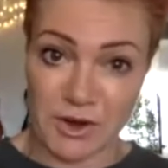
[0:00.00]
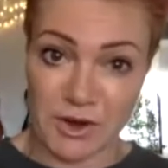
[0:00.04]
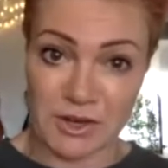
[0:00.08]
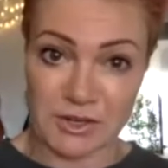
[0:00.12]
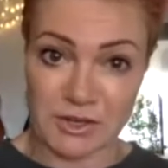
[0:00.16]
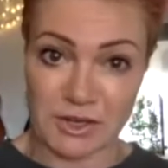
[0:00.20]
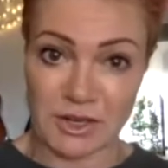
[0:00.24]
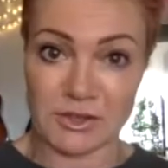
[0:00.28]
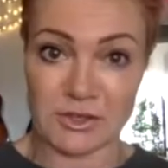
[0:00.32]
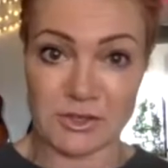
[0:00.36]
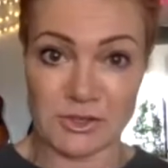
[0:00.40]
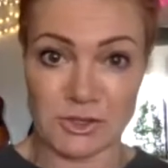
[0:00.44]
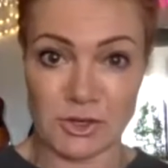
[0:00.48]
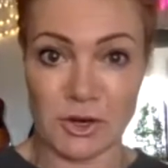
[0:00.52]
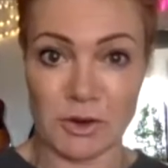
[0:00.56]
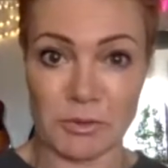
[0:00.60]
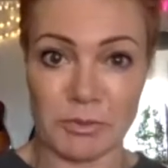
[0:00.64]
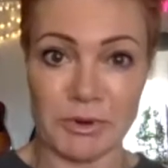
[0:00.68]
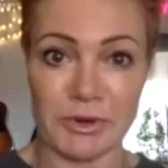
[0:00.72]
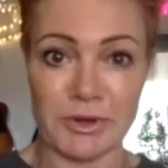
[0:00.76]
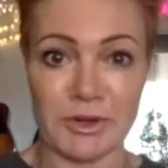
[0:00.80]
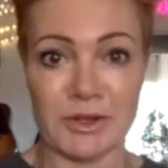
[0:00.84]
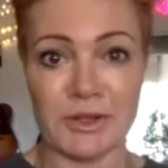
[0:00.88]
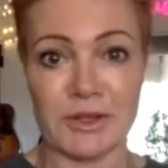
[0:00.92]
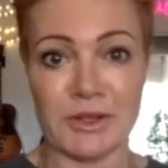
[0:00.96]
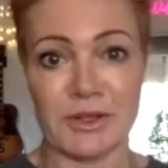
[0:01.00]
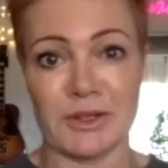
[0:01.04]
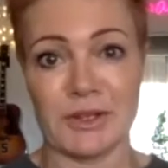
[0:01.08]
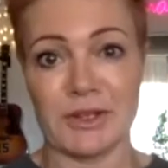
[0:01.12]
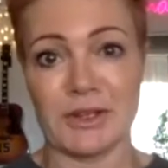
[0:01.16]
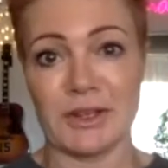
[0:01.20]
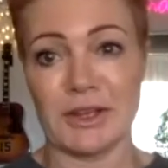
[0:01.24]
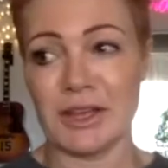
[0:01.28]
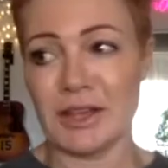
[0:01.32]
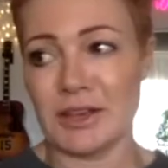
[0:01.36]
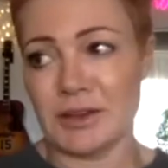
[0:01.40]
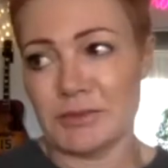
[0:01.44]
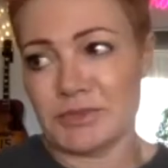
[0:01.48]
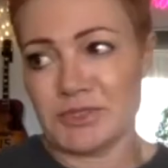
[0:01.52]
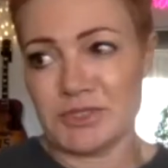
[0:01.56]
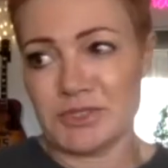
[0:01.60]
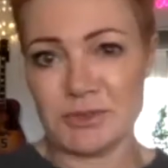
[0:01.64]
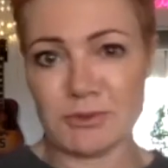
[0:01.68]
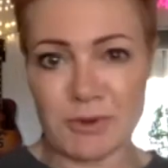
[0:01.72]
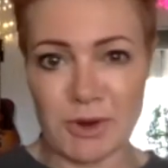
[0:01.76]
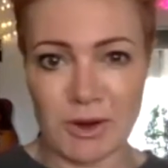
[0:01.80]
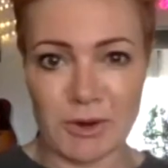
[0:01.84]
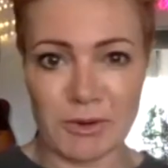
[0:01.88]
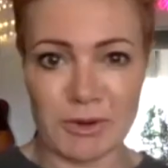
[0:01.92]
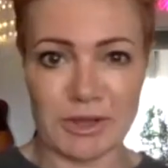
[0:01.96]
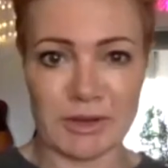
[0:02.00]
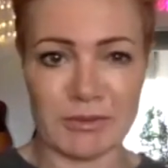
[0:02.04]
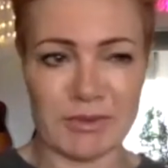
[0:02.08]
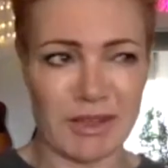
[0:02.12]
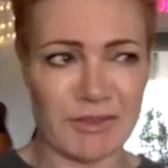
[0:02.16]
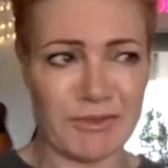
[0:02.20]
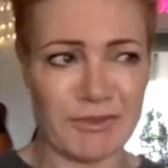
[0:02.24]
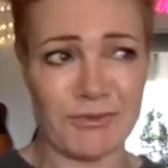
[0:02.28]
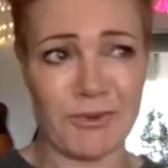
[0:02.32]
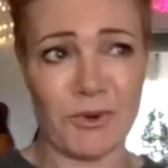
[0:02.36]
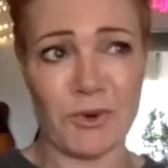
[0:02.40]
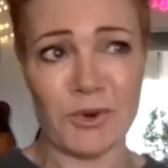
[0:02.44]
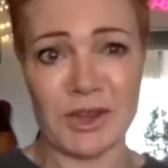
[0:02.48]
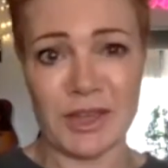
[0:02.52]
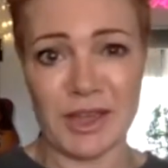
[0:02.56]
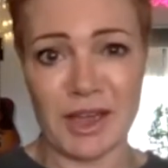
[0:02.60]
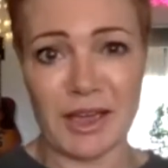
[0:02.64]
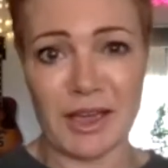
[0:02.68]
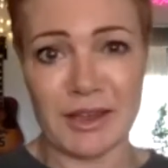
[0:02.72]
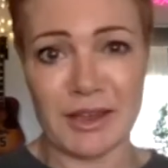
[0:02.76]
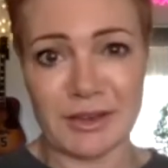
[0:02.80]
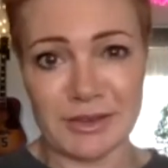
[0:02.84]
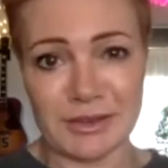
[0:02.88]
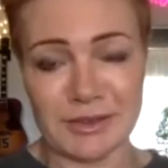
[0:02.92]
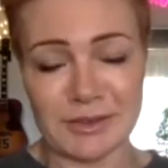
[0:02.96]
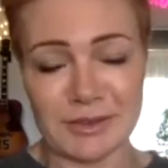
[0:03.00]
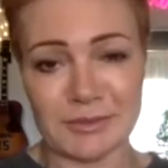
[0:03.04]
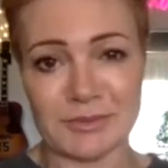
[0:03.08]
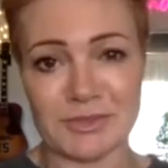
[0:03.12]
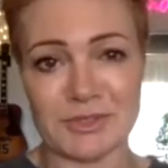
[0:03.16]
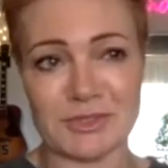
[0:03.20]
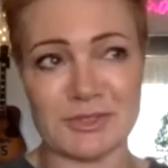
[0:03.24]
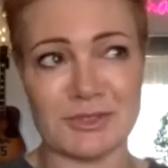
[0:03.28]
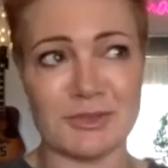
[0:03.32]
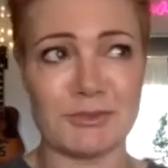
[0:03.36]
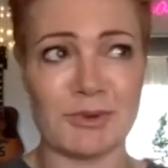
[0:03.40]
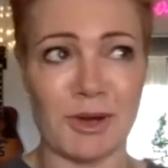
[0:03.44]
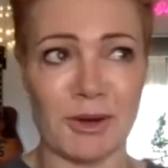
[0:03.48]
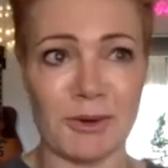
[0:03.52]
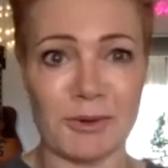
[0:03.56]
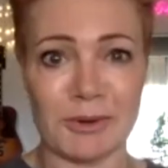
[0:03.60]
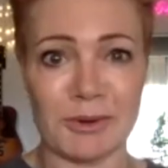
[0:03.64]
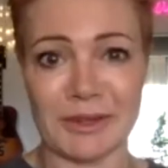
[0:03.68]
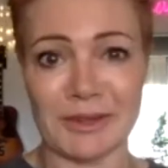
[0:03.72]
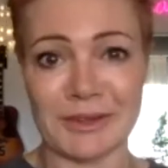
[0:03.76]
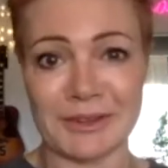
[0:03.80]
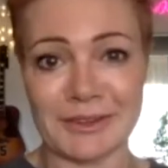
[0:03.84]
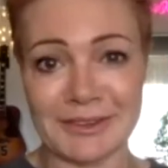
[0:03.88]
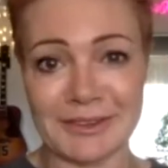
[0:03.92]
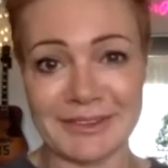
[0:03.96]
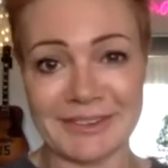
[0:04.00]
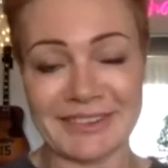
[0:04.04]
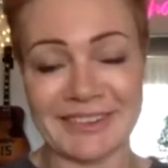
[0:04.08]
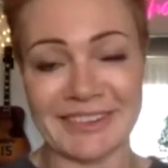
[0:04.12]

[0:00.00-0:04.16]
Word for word: to find another job. And I'm still going. I'm like 48, still going.